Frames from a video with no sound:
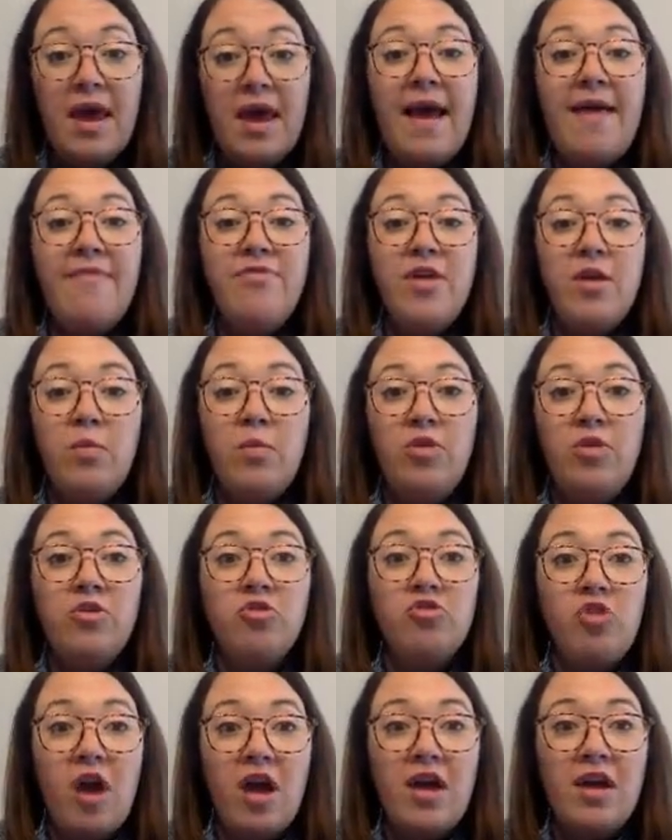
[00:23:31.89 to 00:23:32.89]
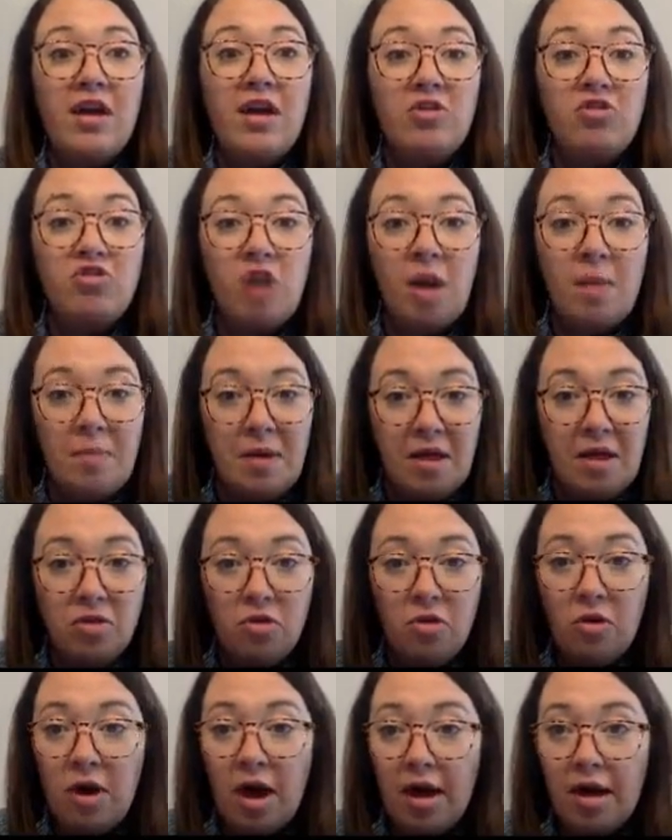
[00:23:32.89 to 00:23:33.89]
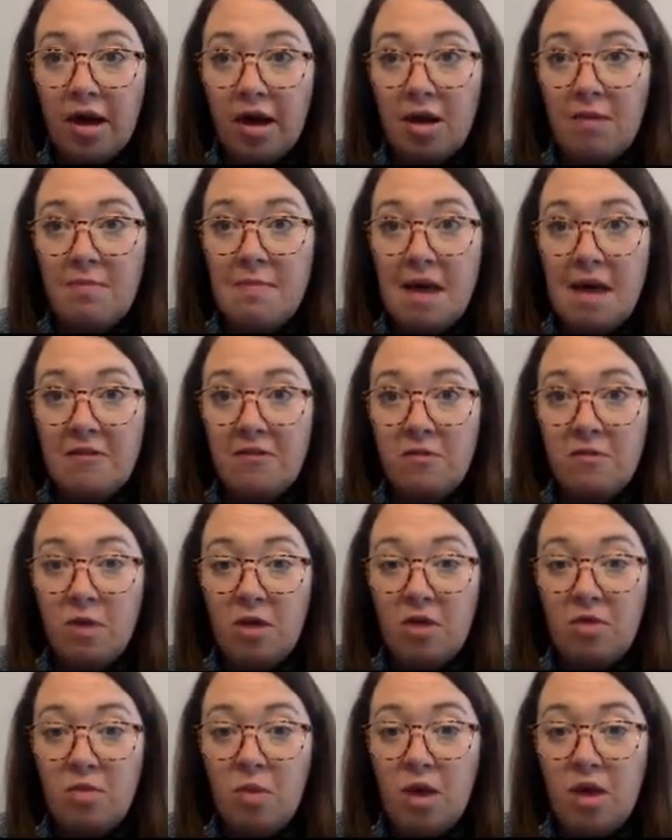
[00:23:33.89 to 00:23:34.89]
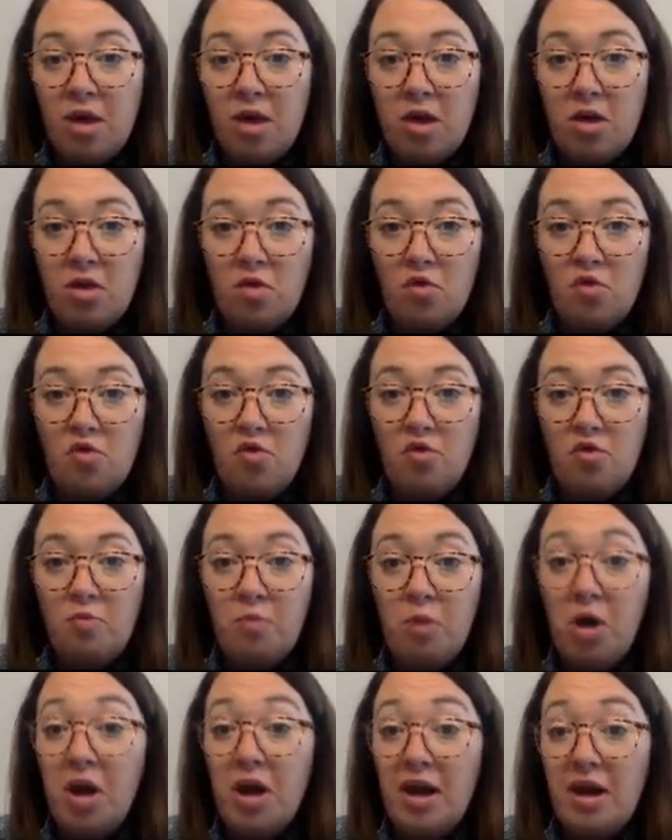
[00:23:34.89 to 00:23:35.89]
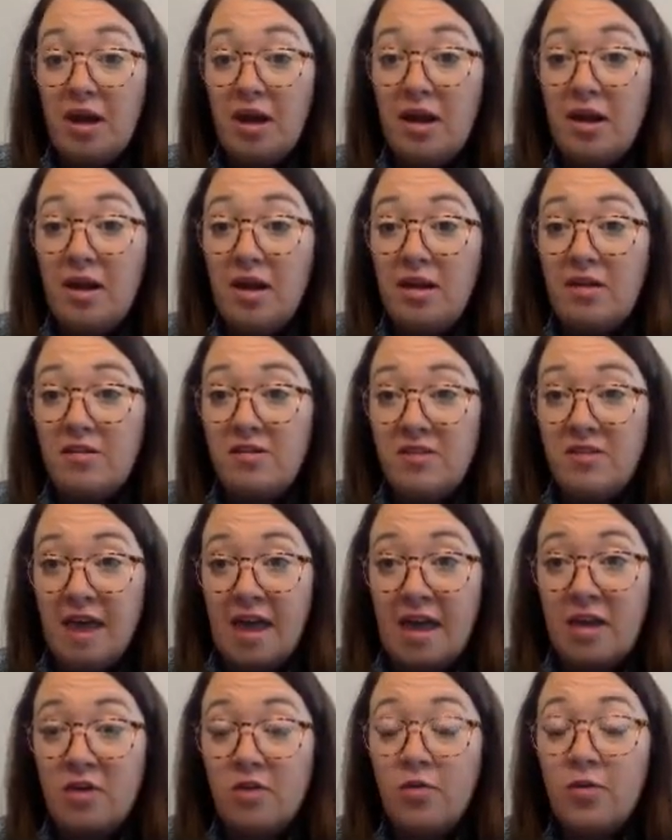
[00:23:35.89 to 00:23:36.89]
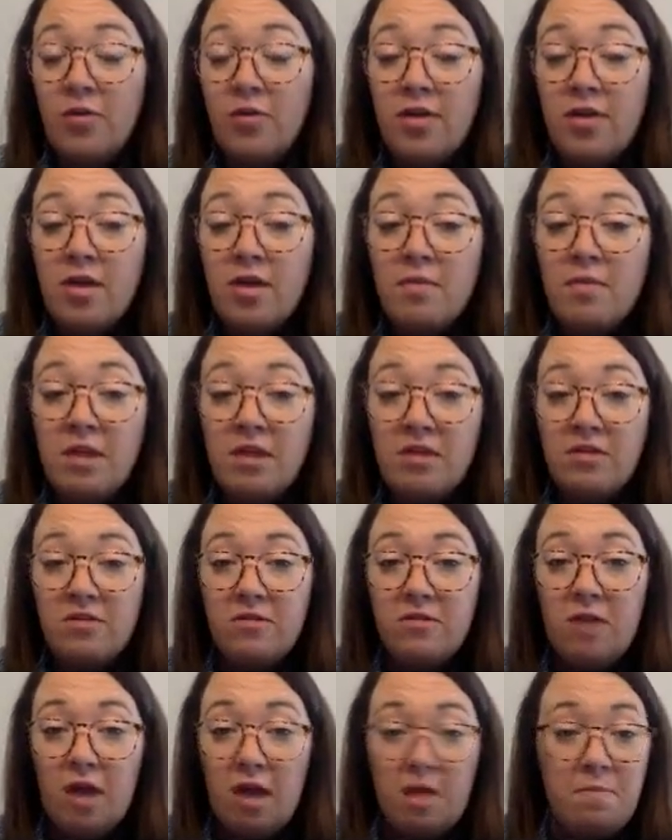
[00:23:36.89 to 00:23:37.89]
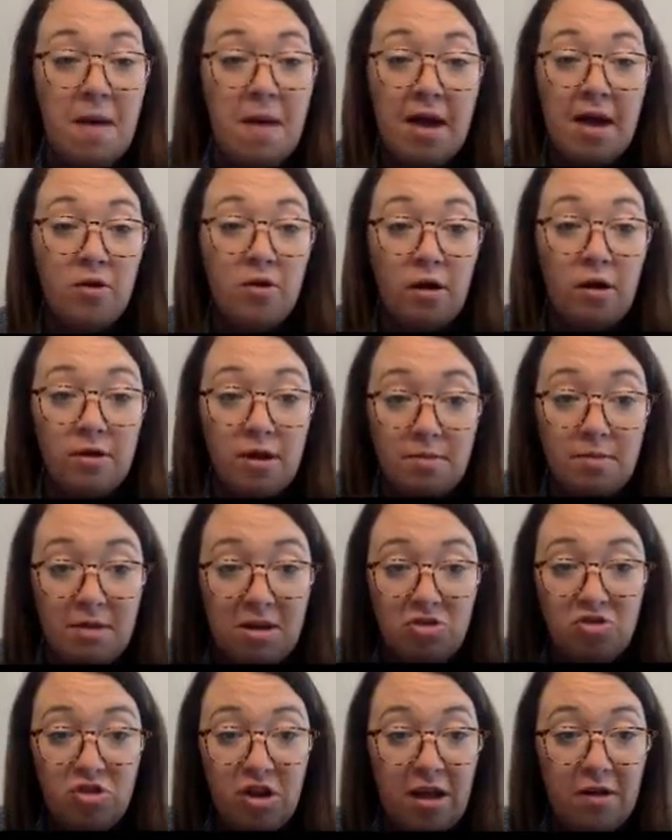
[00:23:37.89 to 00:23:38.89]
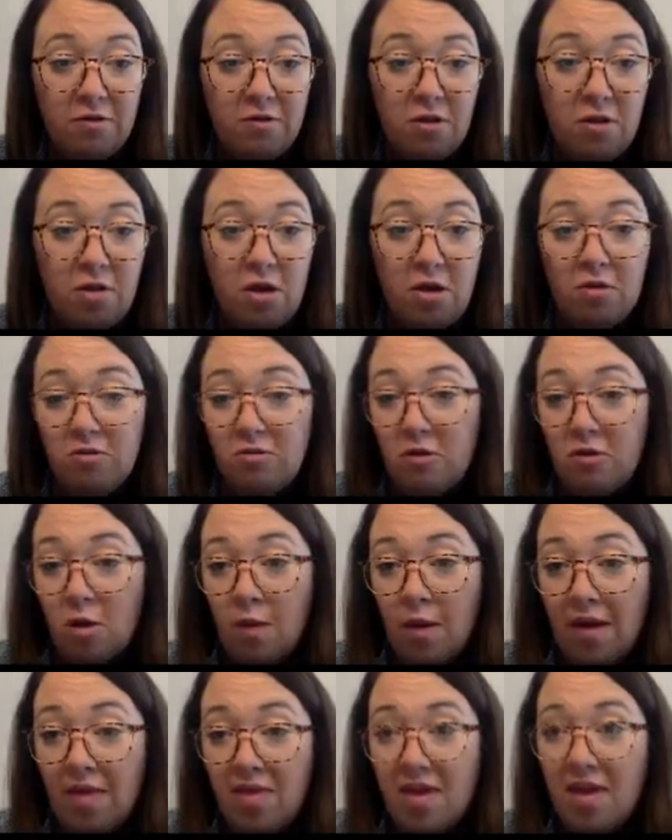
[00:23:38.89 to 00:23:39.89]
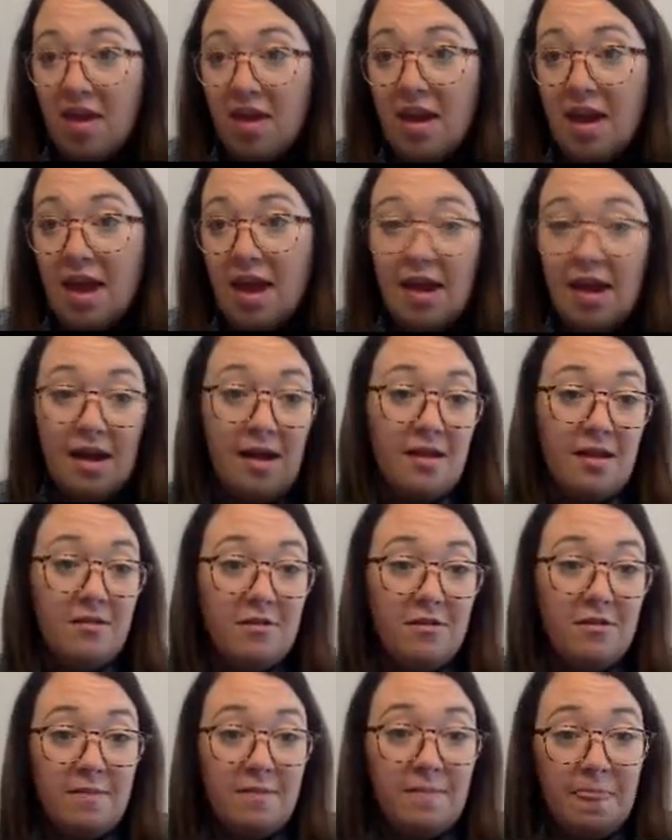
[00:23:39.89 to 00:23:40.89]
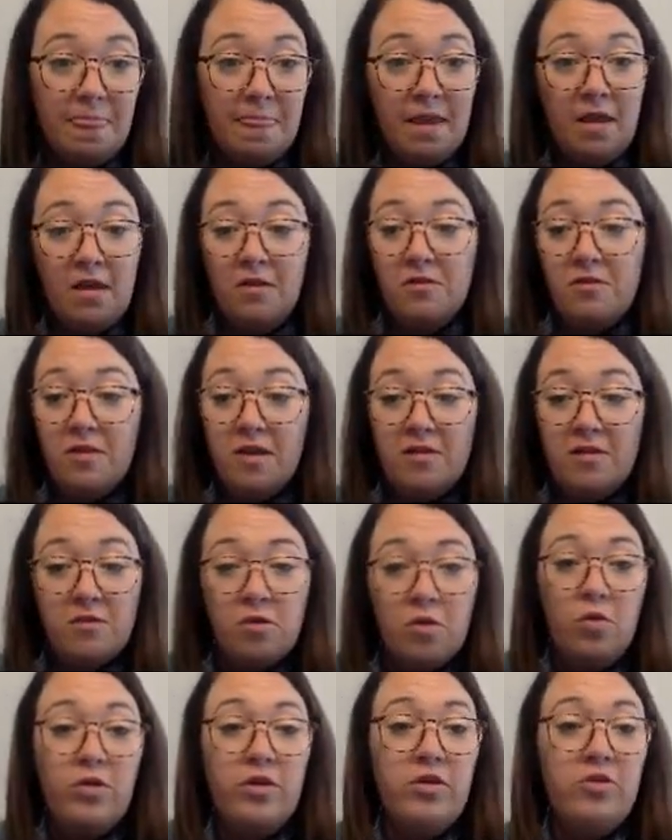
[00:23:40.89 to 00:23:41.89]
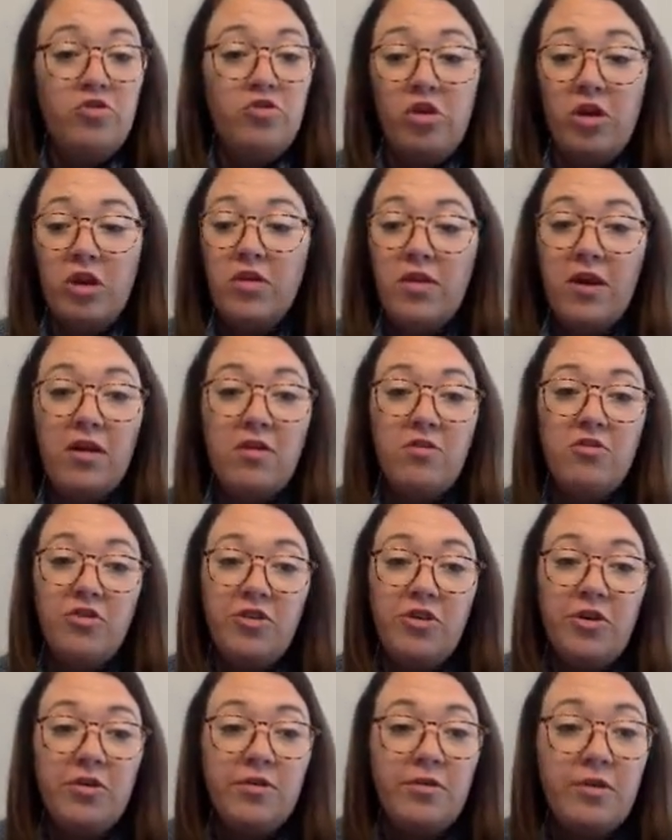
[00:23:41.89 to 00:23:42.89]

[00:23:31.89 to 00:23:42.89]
And then when they're dragging and dropping, they're not going to mess with what you've put in and designed for them. It's a background image now, so there's no way they can edit it. So that's a cool little trick there too.